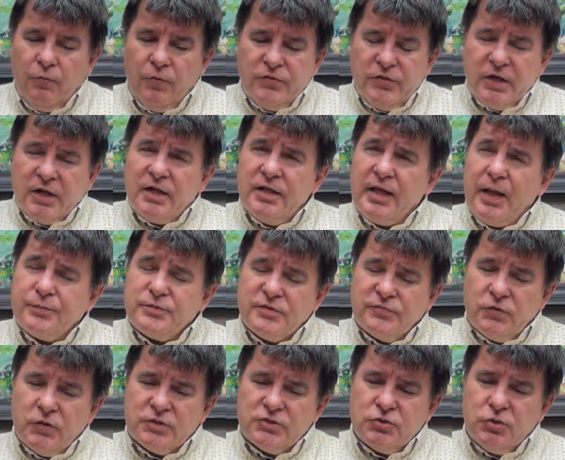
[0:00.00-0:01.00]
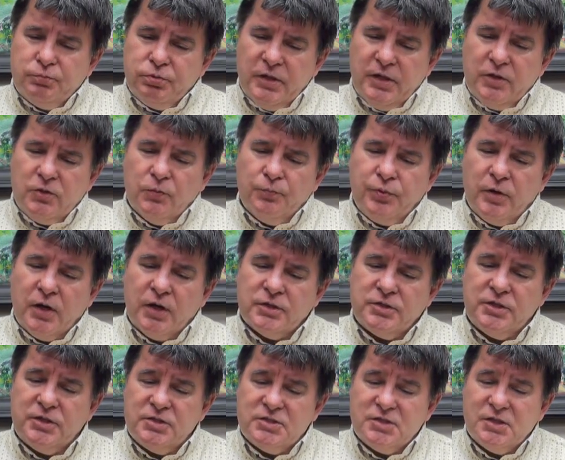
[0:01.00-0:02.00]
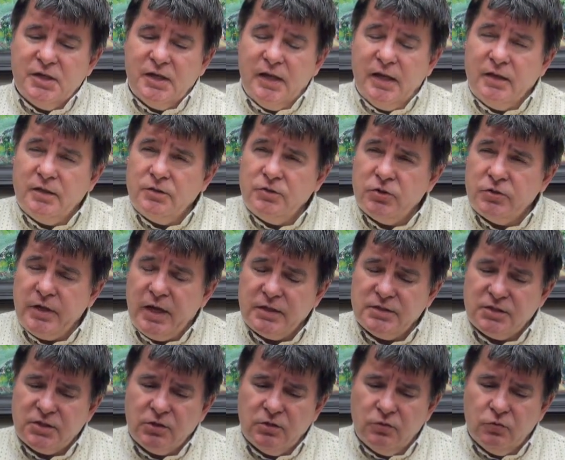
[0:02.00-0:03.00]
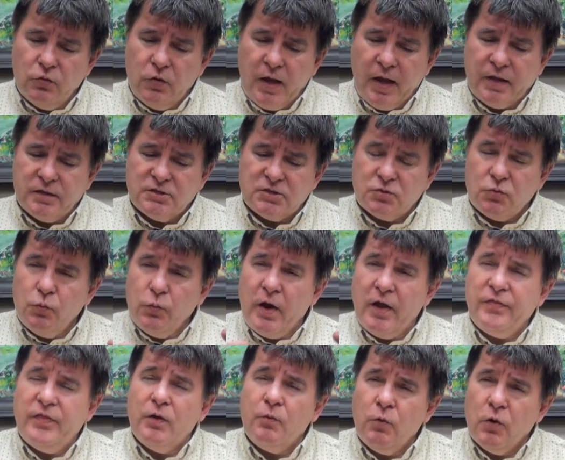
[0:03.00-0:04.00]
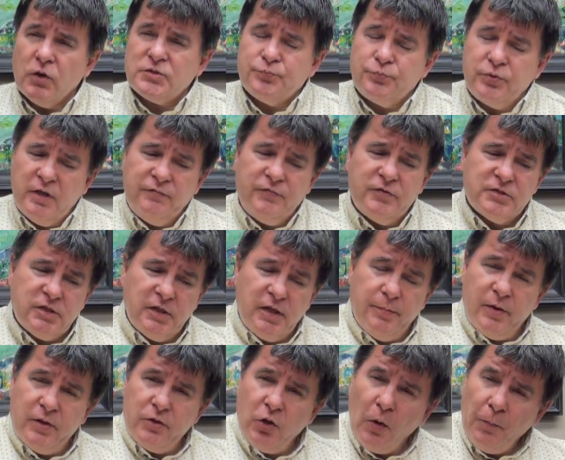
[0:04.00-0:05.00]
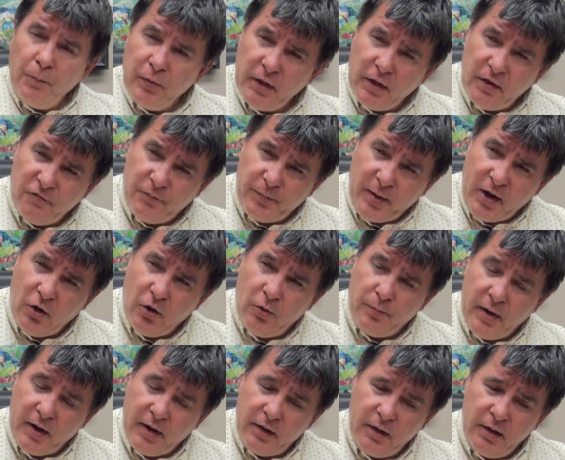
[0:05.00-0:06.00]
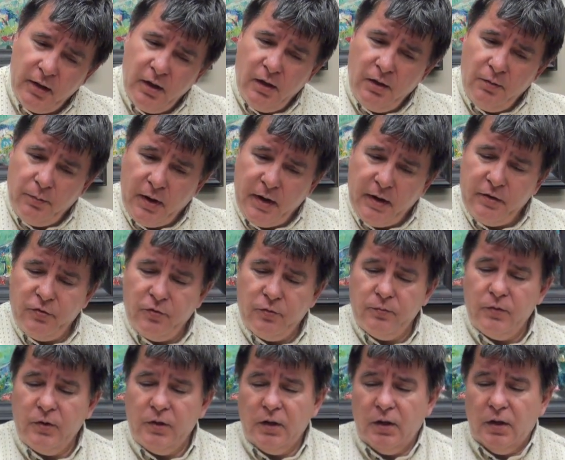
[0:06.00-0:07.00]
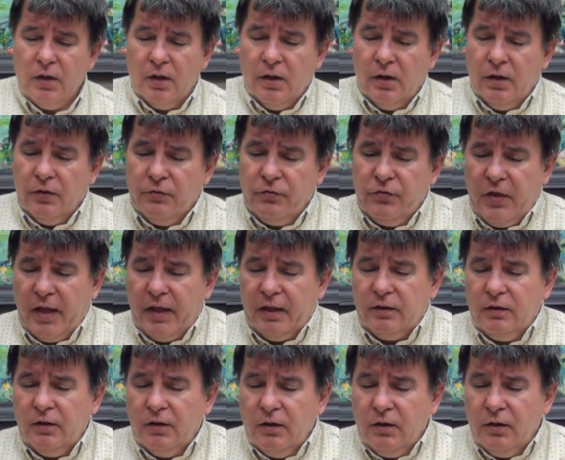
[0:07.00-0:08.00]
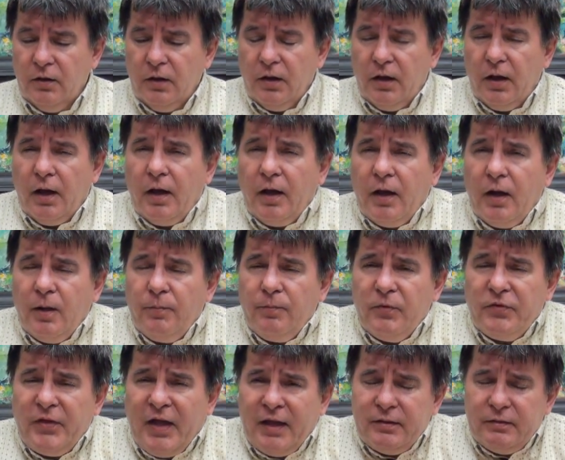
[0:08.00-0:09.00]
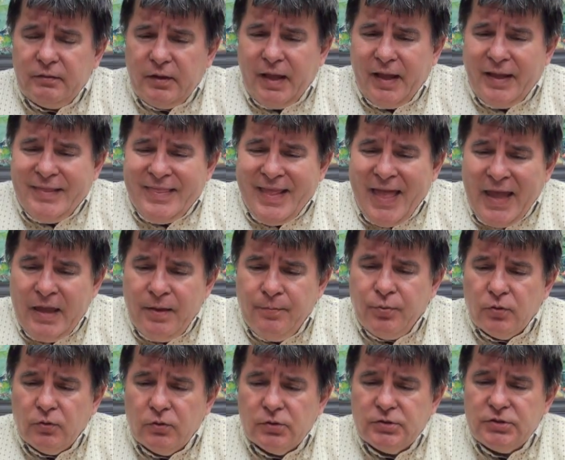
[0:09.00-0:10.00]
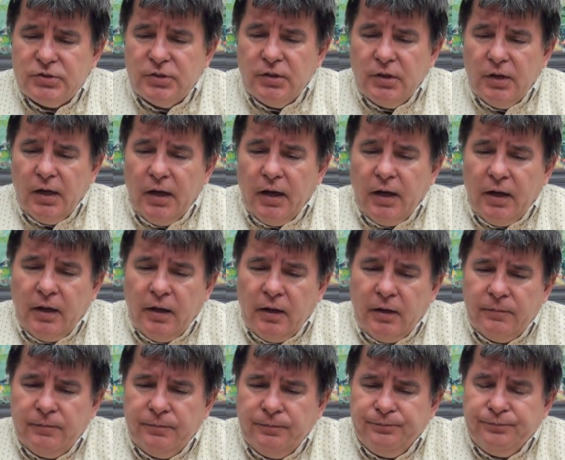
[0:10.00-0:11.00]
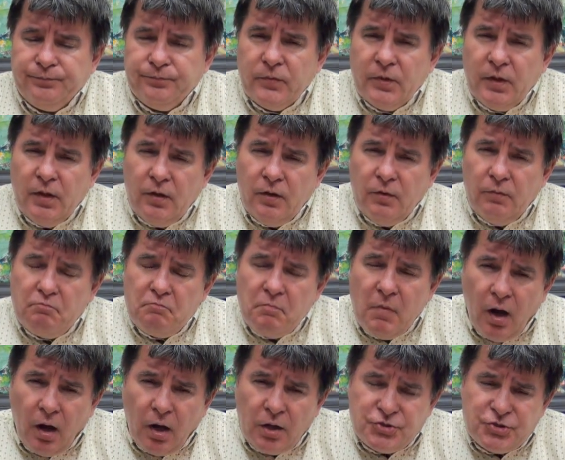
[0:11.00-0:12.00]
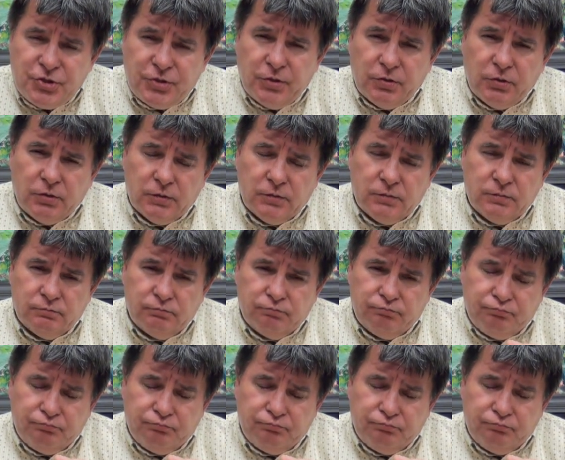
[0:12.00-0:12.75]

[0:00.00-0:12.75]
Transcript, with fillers: With the collapse of those two political parties in Donetsk and Luhansk, where there was previously a monopoly of power by, by them, then um, that enabled um, marginal